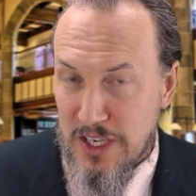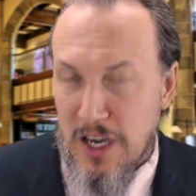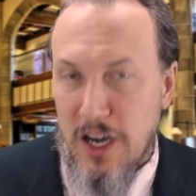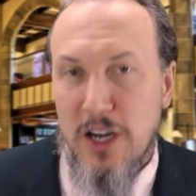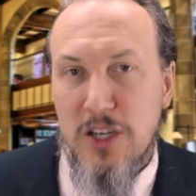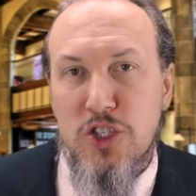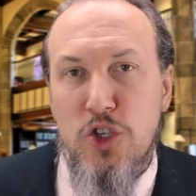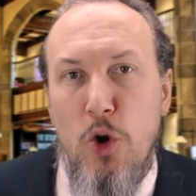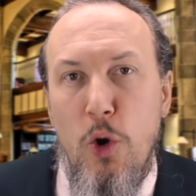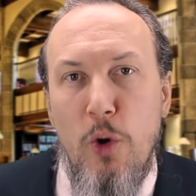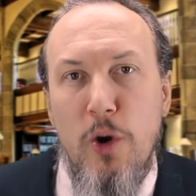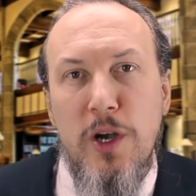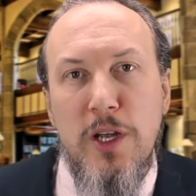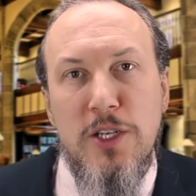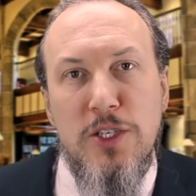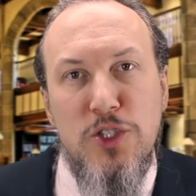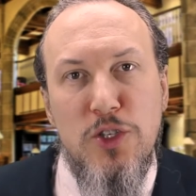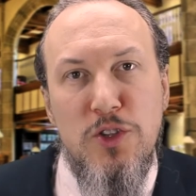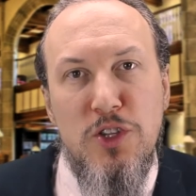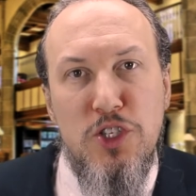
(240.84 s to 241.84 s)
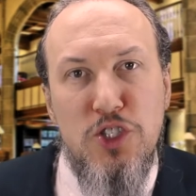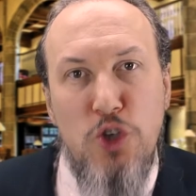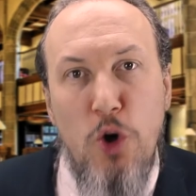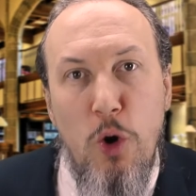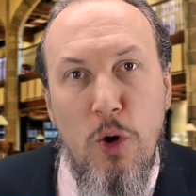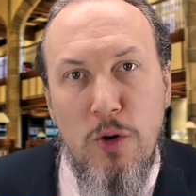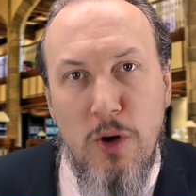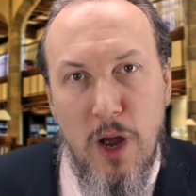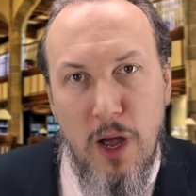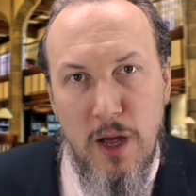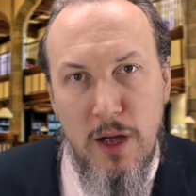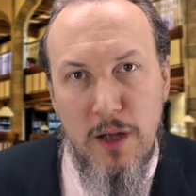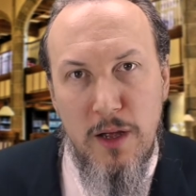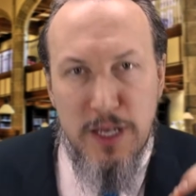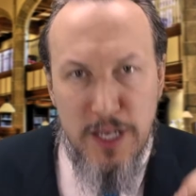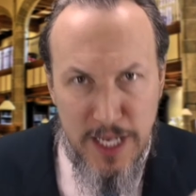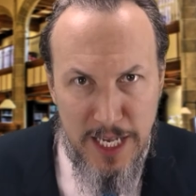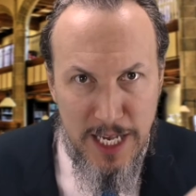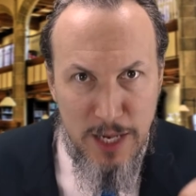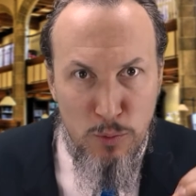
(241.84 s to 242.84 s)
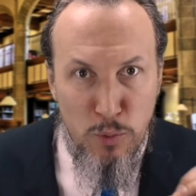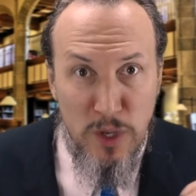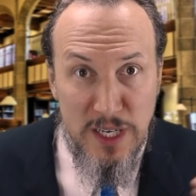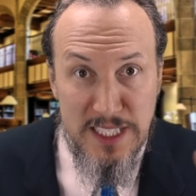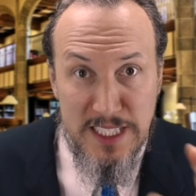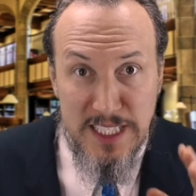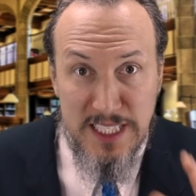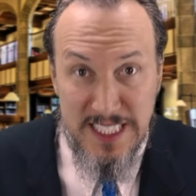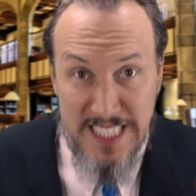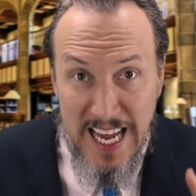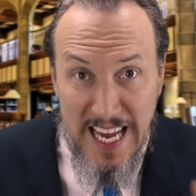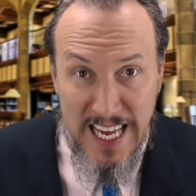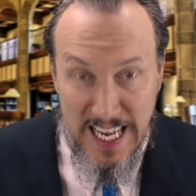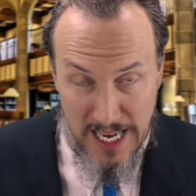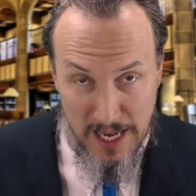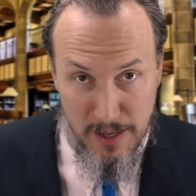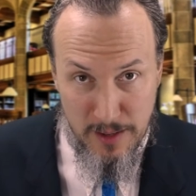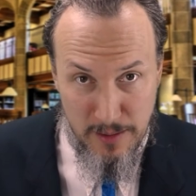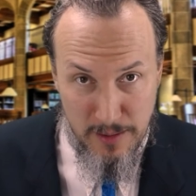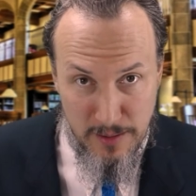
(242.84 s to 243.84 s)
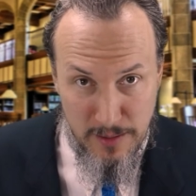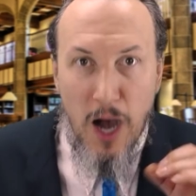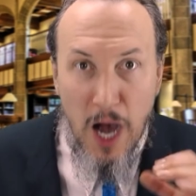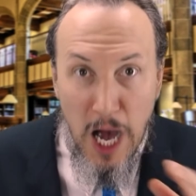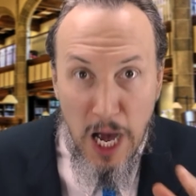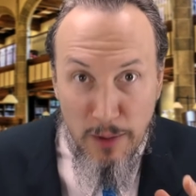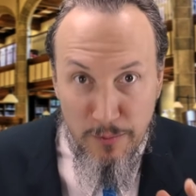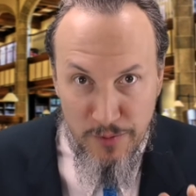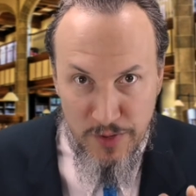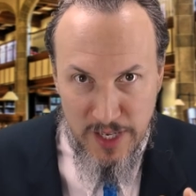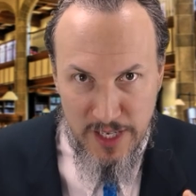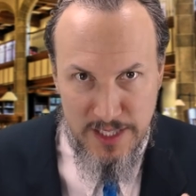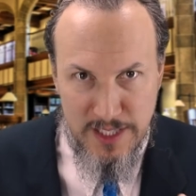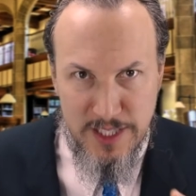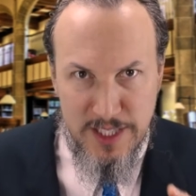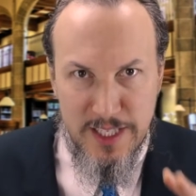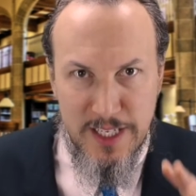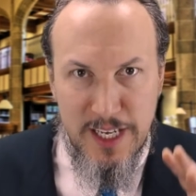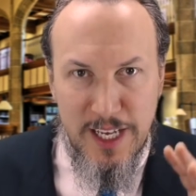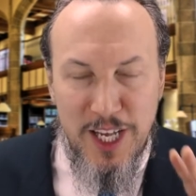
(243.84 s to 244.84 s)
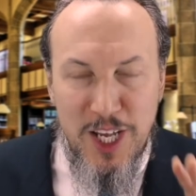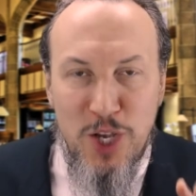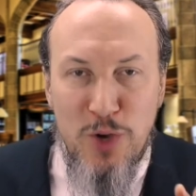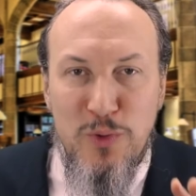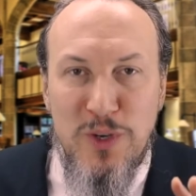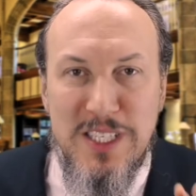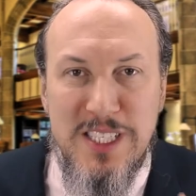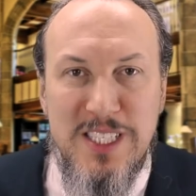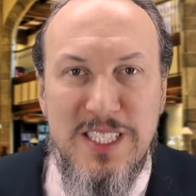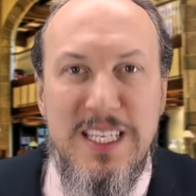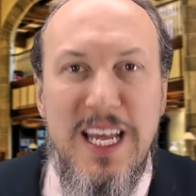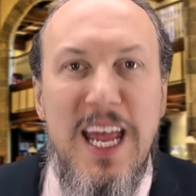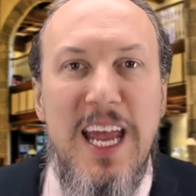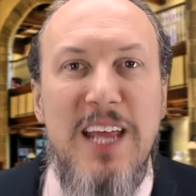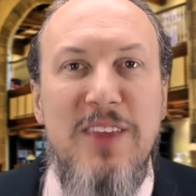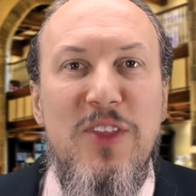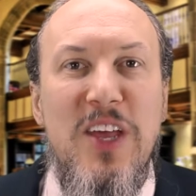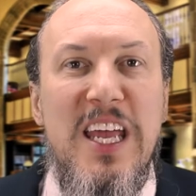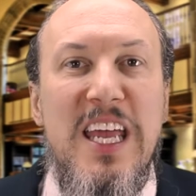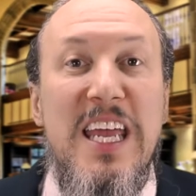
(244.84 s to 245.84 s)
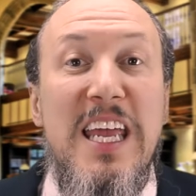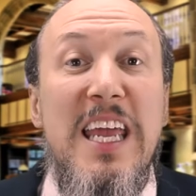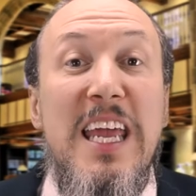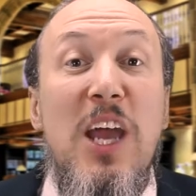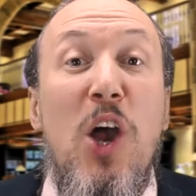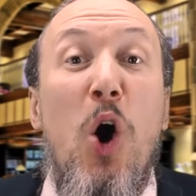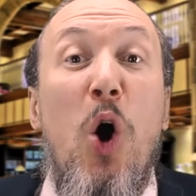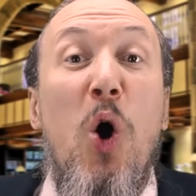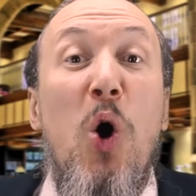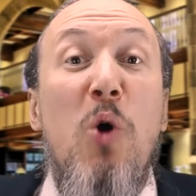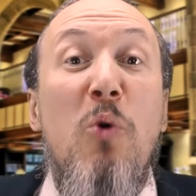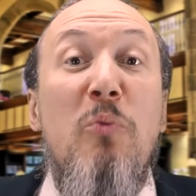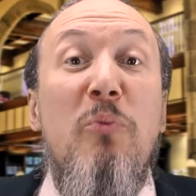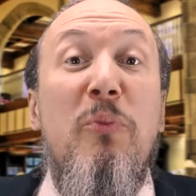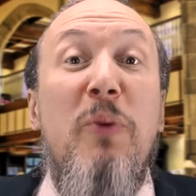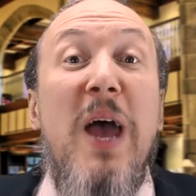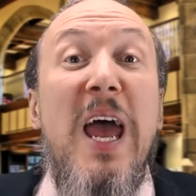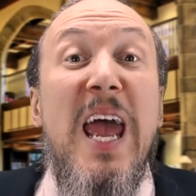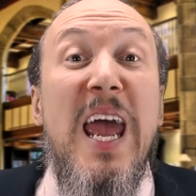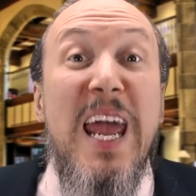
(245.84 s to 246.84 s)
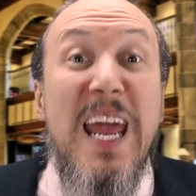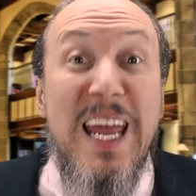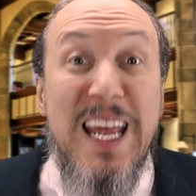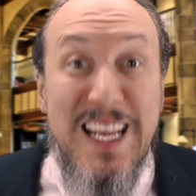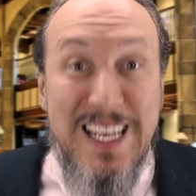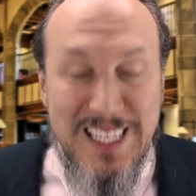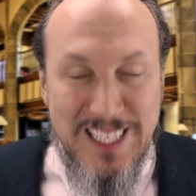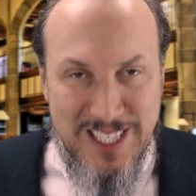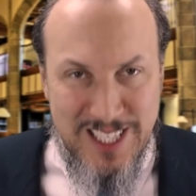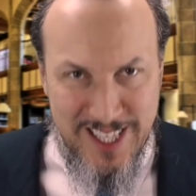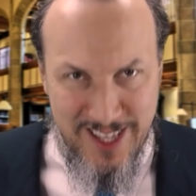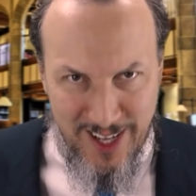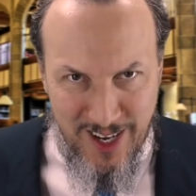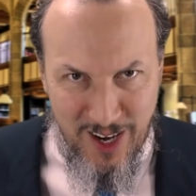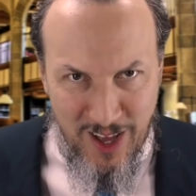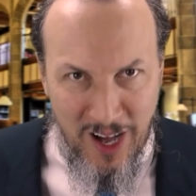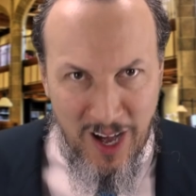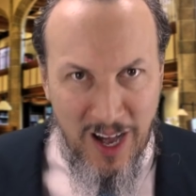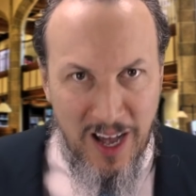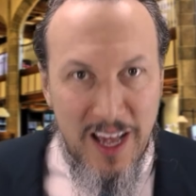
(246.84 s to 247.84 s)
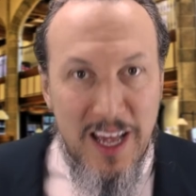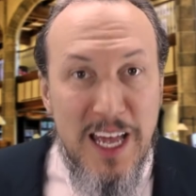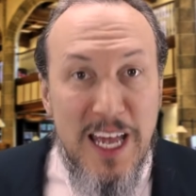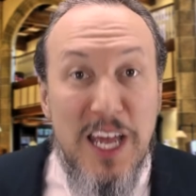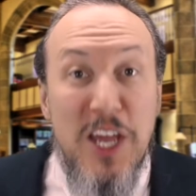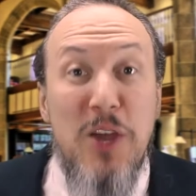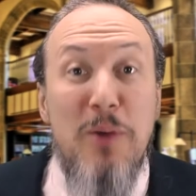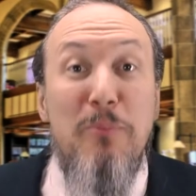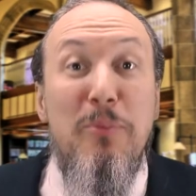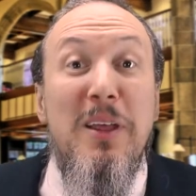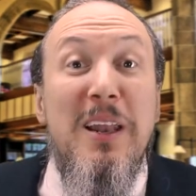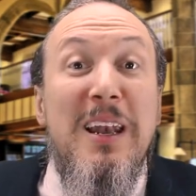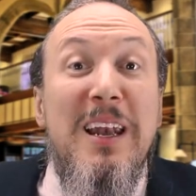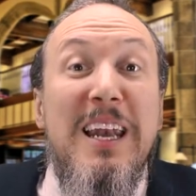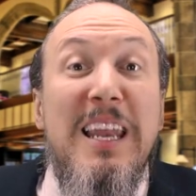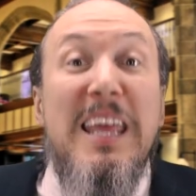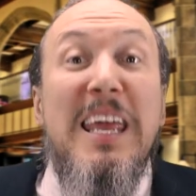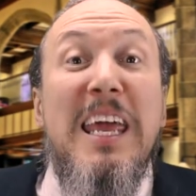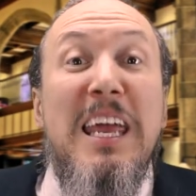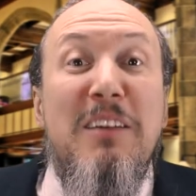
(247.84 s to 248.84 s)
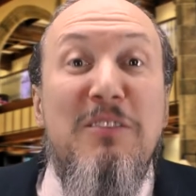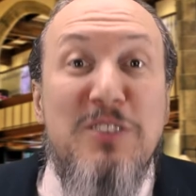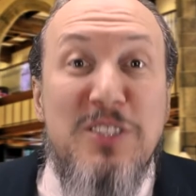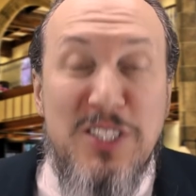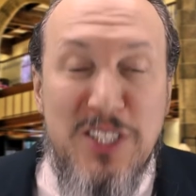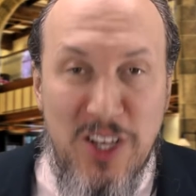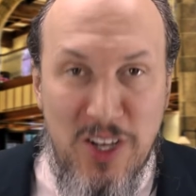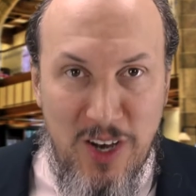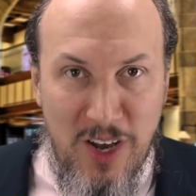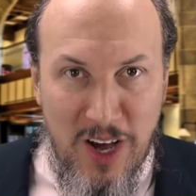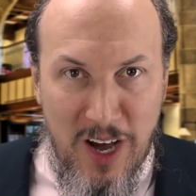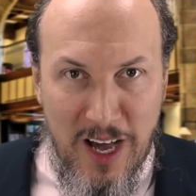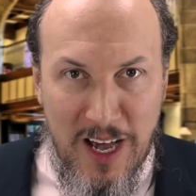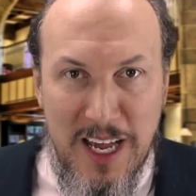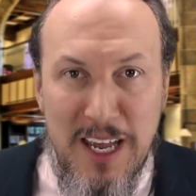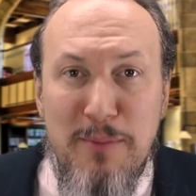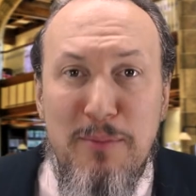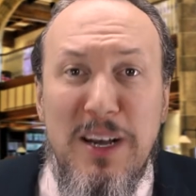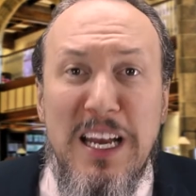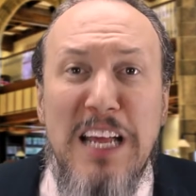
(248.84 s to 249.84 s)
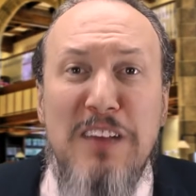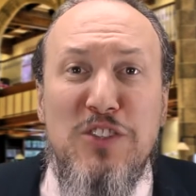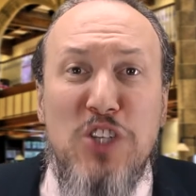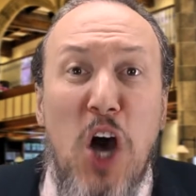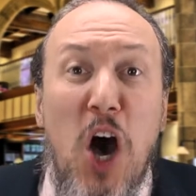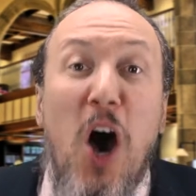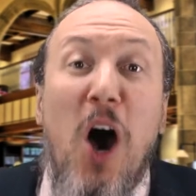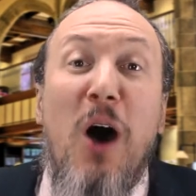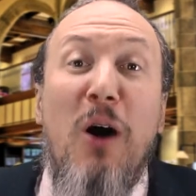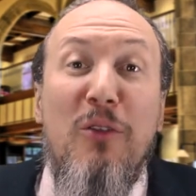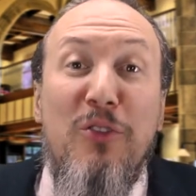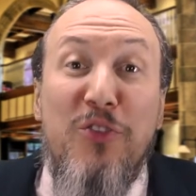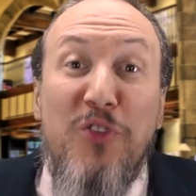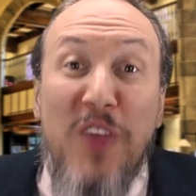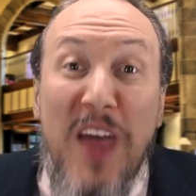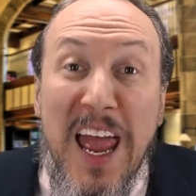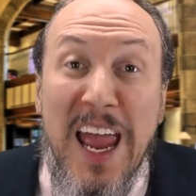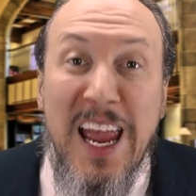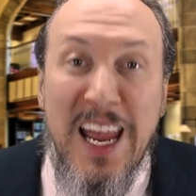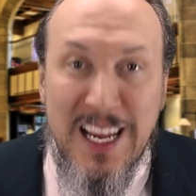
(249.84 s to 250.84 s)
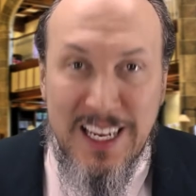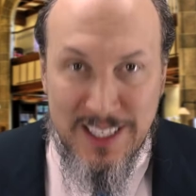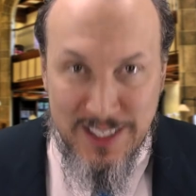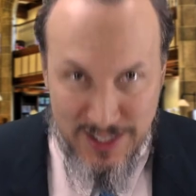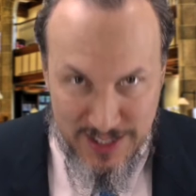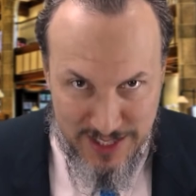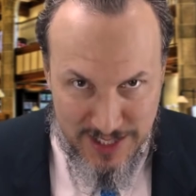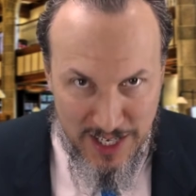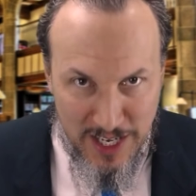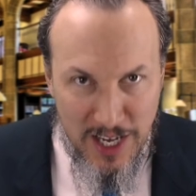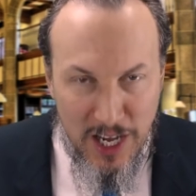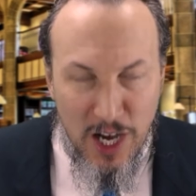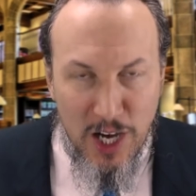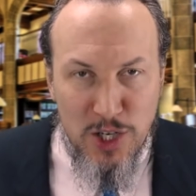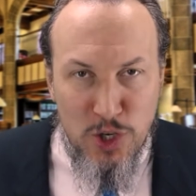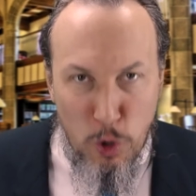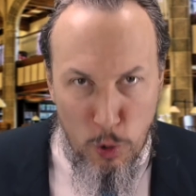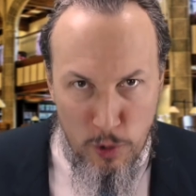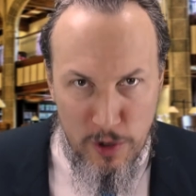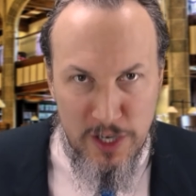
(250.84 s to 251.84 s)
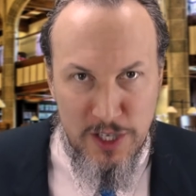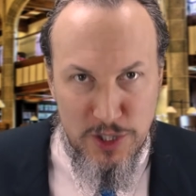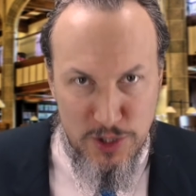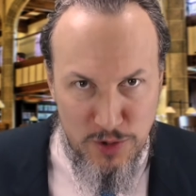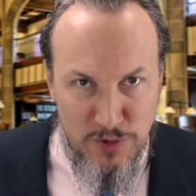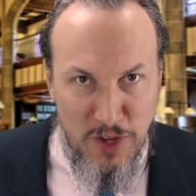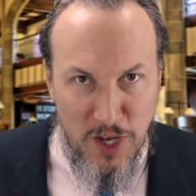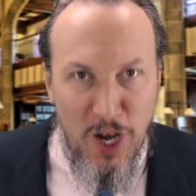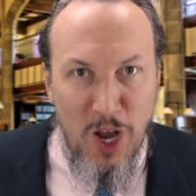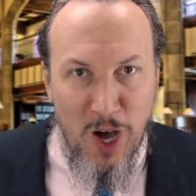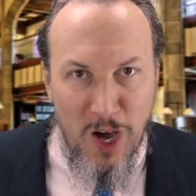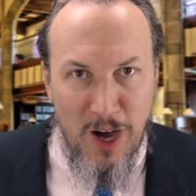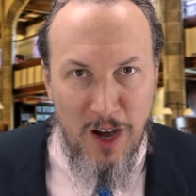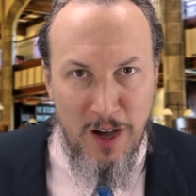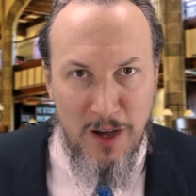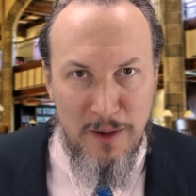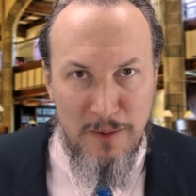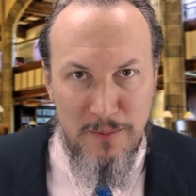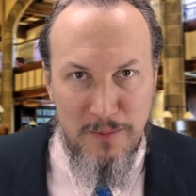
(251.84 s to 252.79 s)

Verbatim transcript: according to the Torah, he was saying, obviously, he was saying that he obeys the law. He believes the law. He believes all things according to the law,